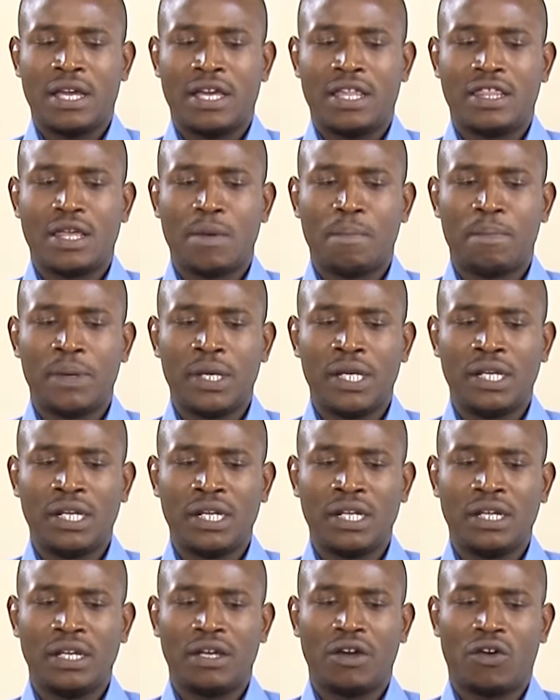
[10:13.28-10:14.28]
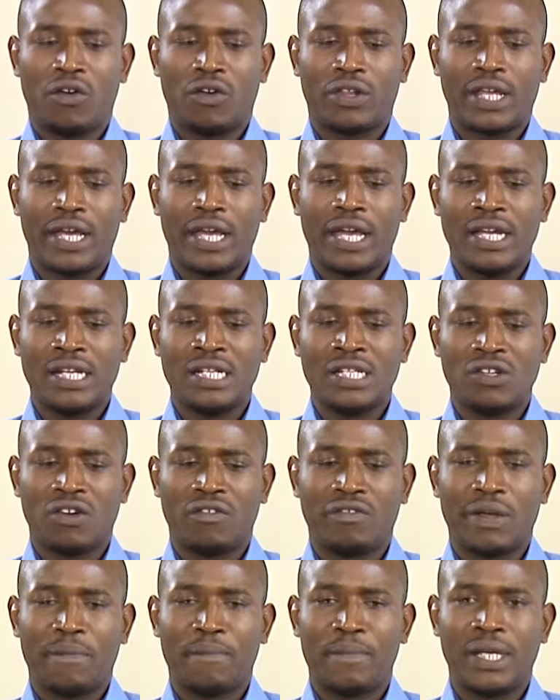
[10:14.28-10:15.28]
the pin or the edge
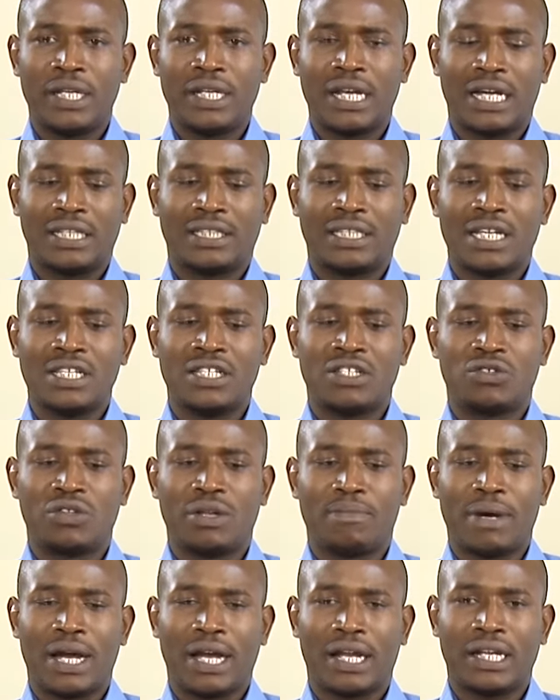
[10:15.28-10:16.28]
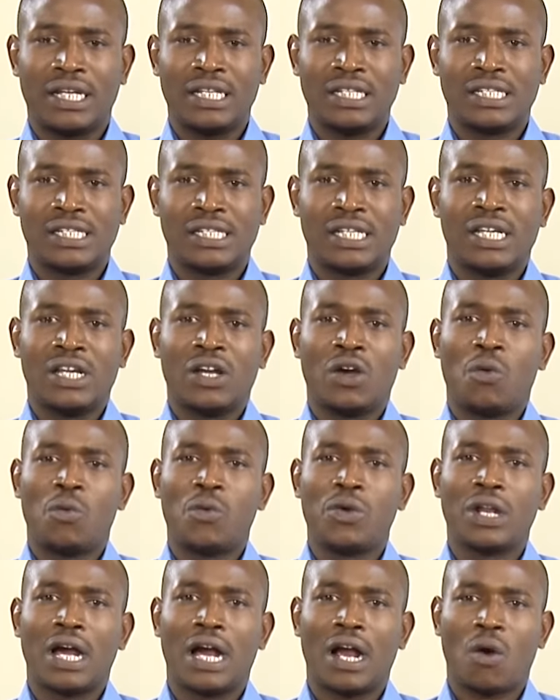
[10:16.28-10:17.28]
of the pin attached to the magnet
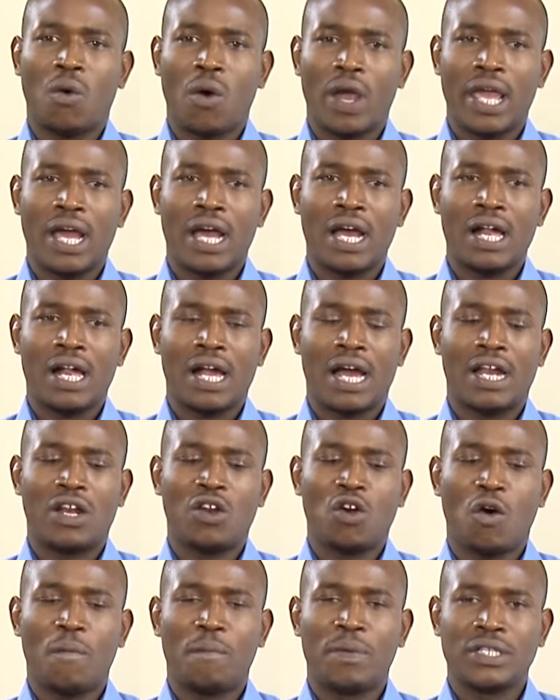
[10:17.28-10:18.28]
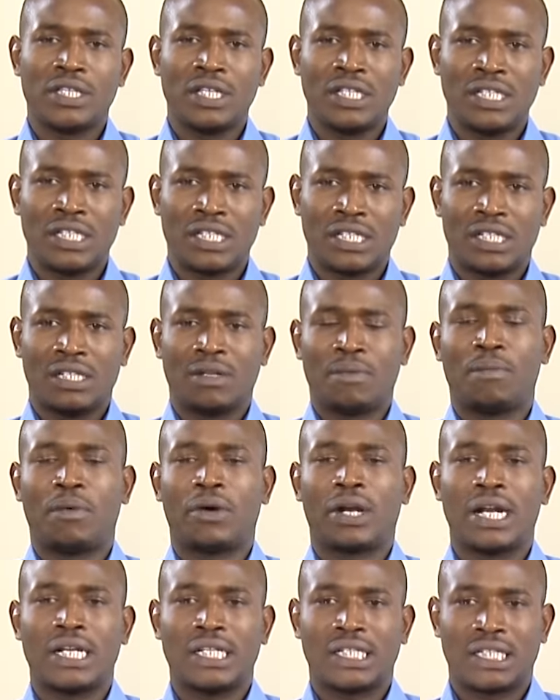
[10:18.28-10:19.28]
will acquire an opposite
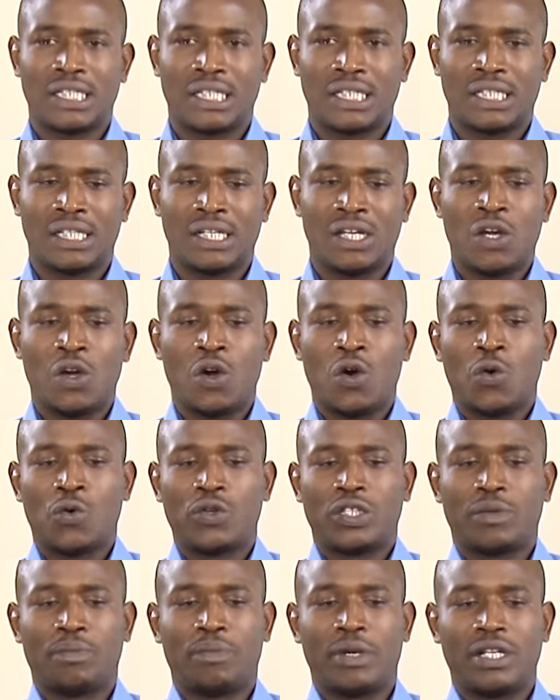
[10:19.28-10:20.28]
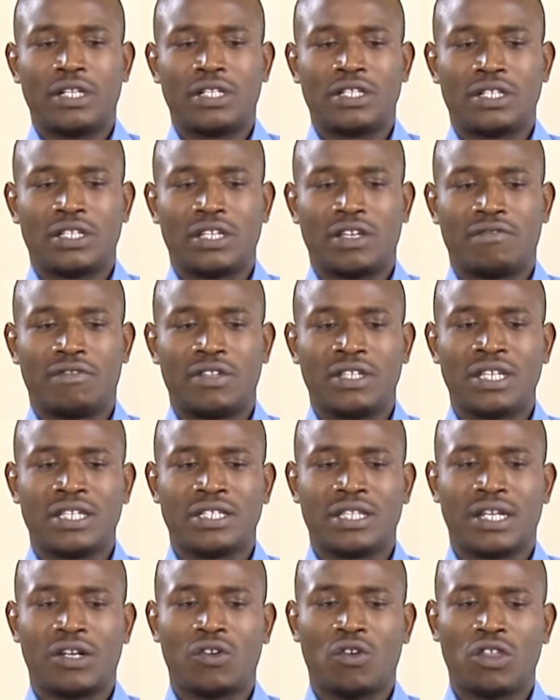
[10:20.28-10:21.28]
polarity, which means if this is
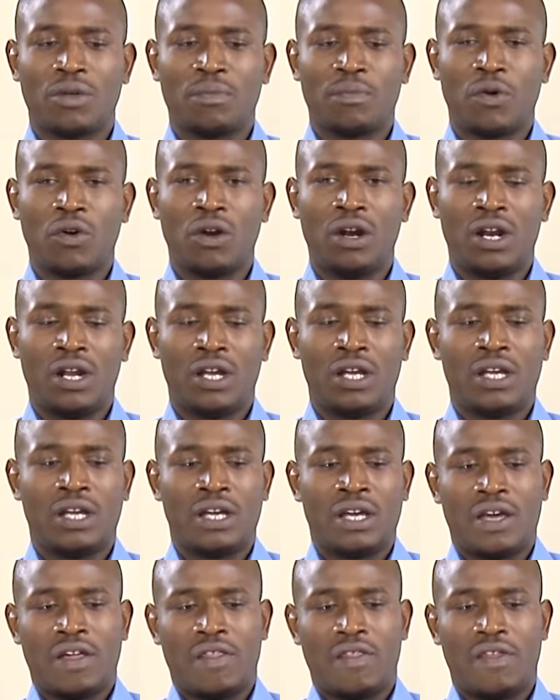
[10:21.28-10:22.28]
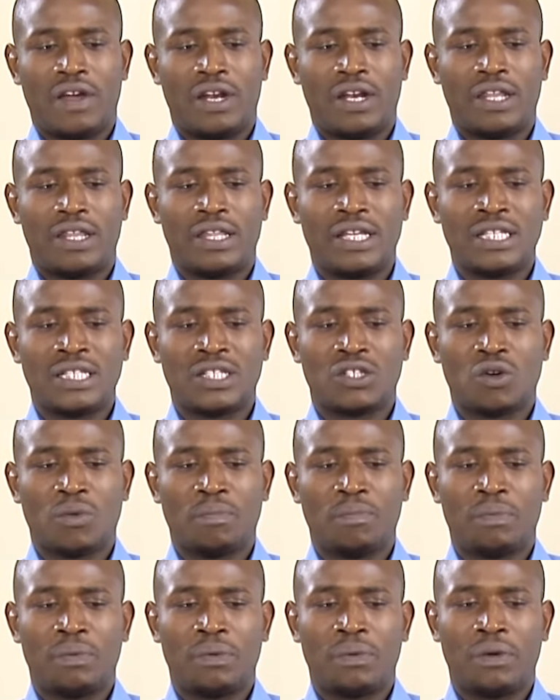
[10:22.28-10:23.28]
the north pole, then this
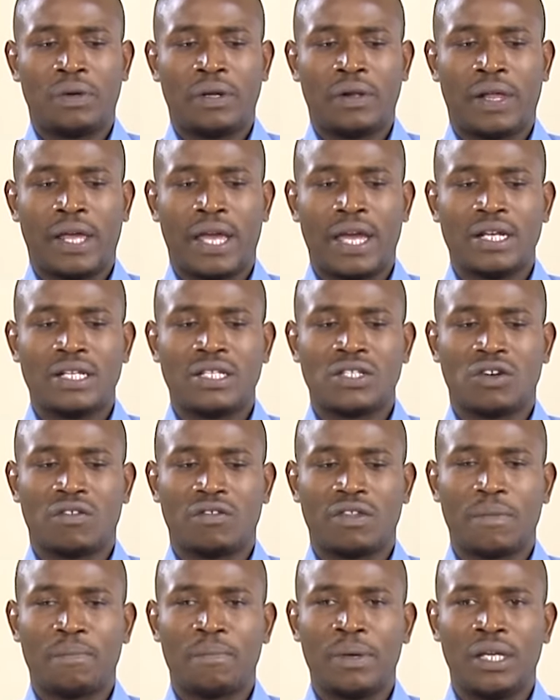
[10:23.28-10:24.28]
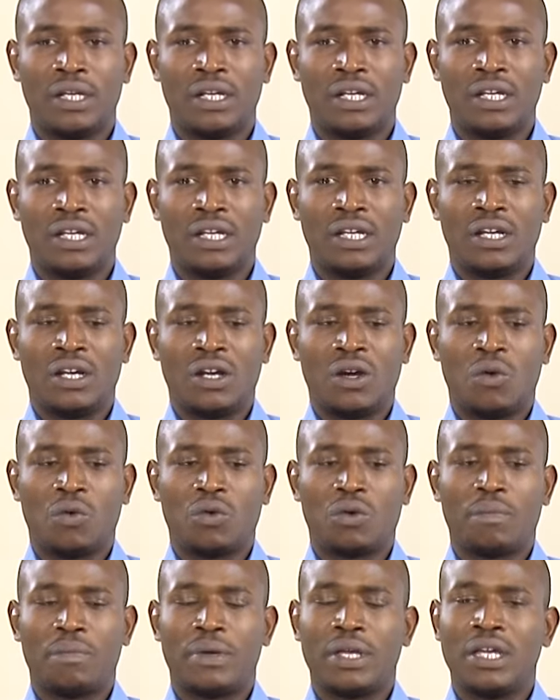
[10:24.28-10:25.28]
top edge of the pin
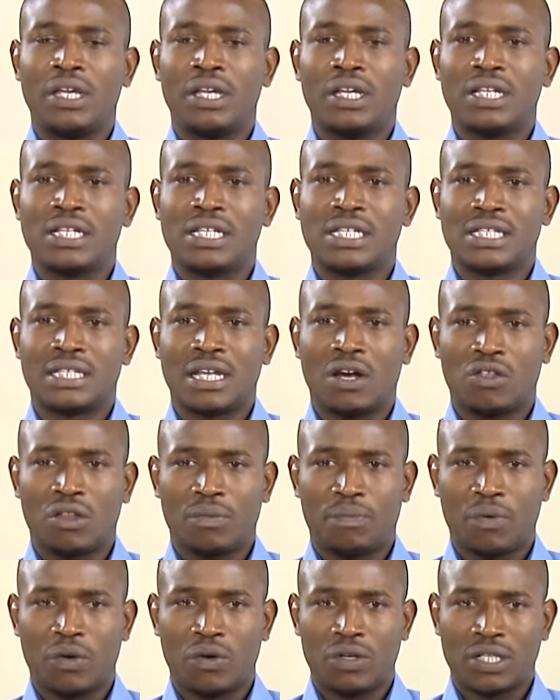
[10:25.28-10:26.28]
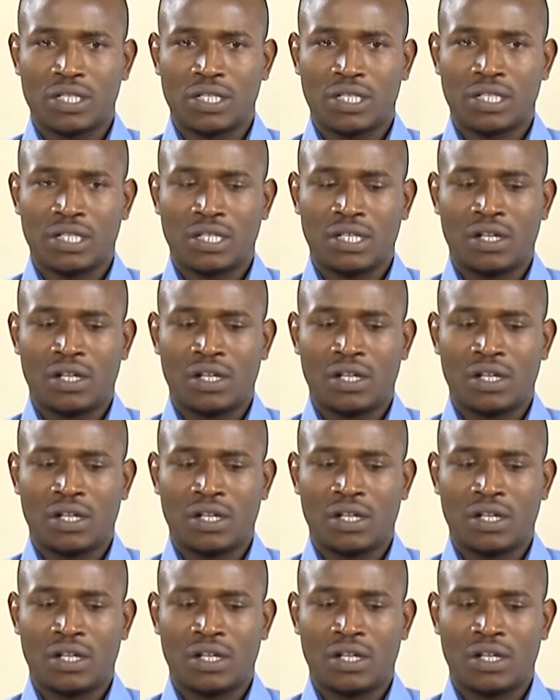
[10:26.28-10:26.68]
would be south poles,